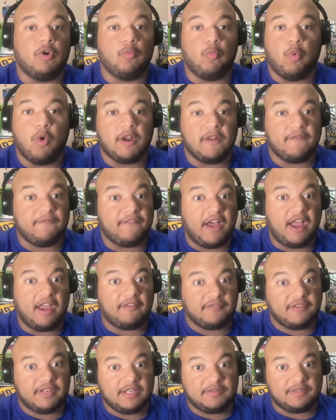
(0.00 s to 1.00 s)
1 of
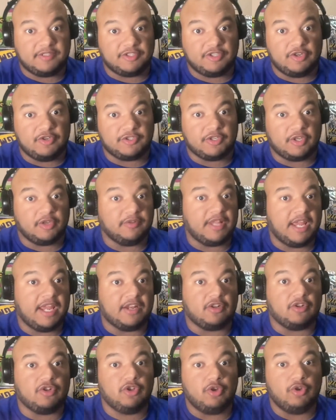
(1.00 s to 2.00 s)
5 teams to do so, and
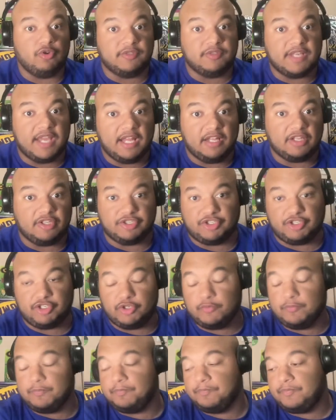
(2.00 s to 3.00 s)
that includes
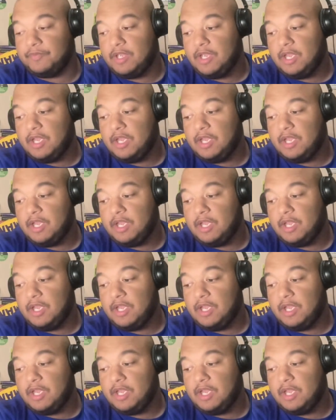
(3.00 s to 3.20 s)
LSU.